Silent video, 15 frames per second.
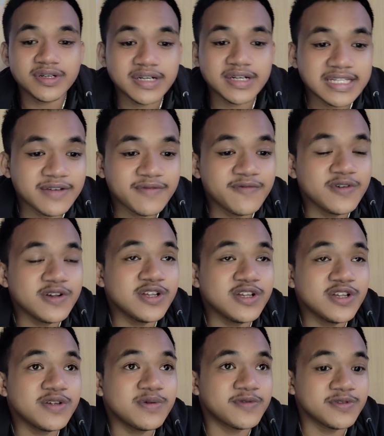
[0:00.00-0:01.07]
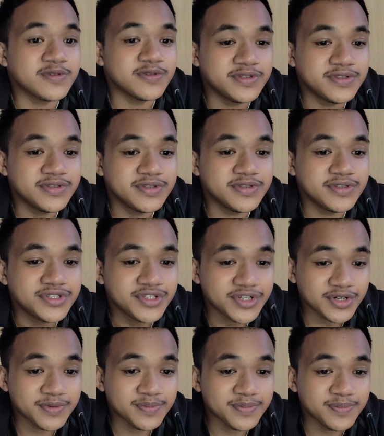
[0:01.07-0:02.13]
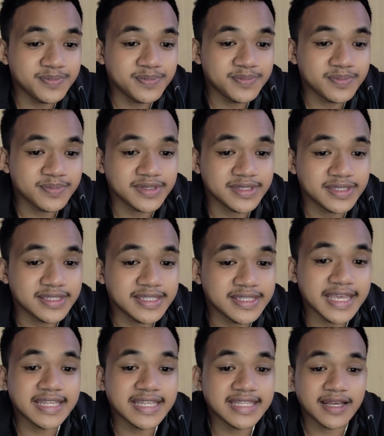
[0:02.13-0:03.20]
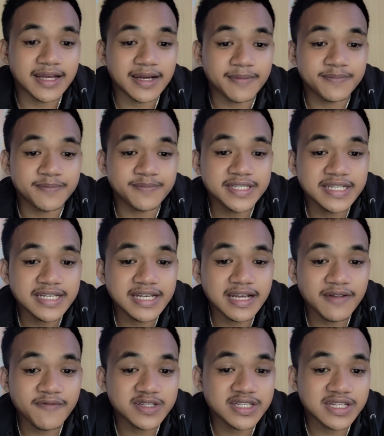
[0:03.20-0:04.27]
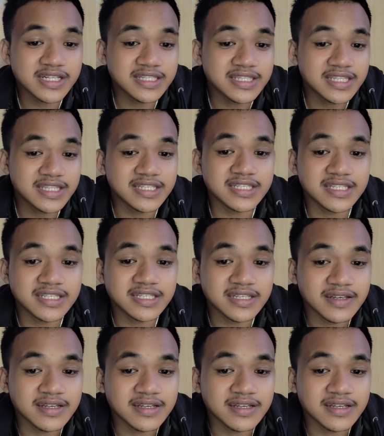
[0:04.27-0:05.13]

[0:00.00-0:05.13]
and the volume of food served, then the physical facilities,